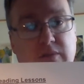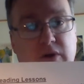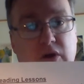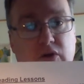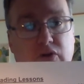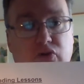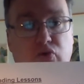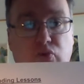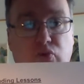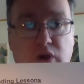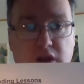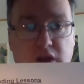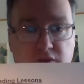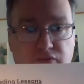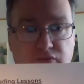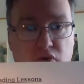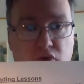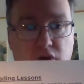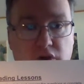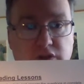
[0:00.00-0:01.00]
about the
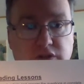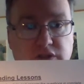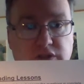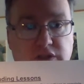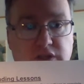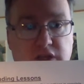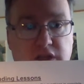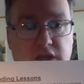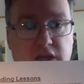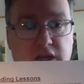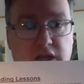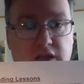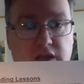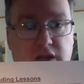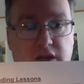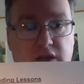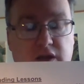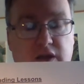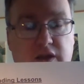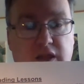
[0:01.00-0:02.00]
rainforests and
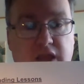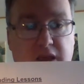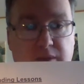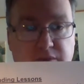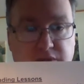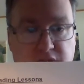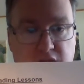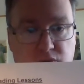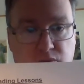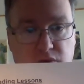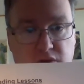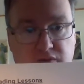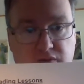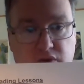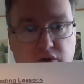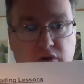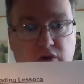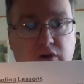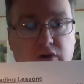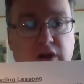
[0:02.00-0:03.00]
the Amazon
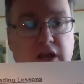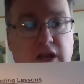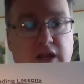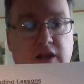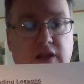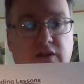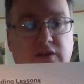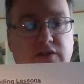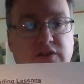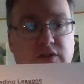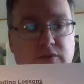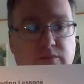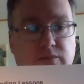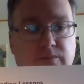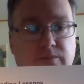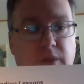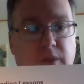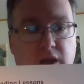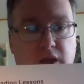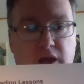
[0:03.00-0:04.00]
River and
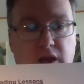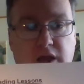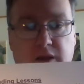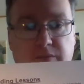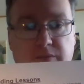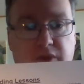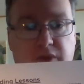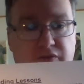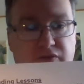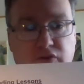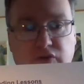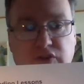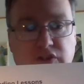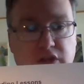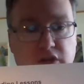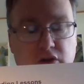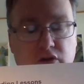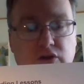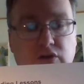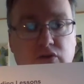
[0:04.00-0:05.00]
some efforts
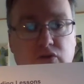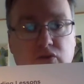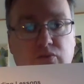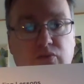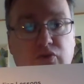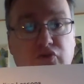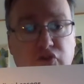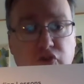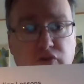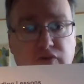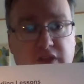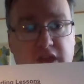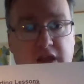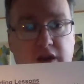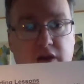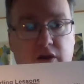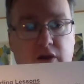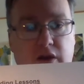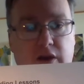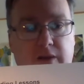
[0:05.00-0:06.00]
there to preserve
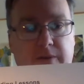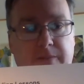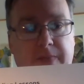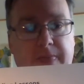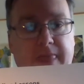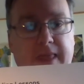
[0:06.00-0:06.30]
that area.